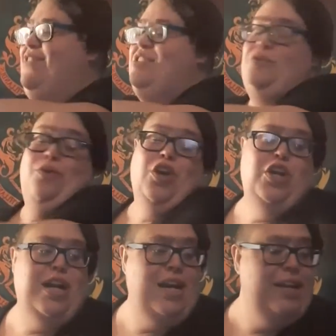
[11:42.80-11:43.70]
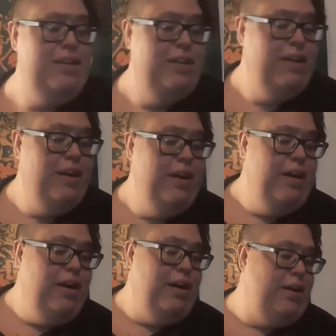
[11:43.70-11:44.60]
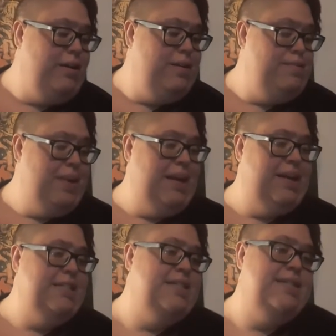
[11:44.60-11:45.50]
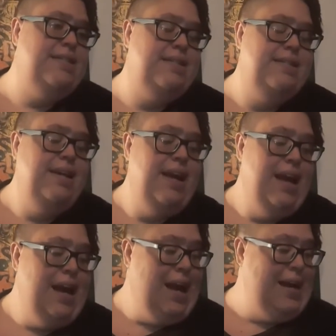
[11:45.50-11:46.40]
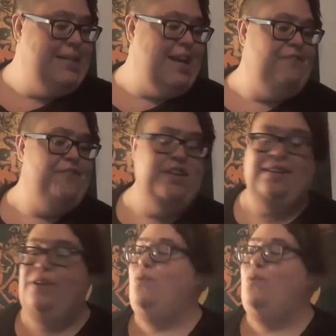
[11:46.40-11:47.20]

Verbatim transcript: it to her or not, um, because I definitely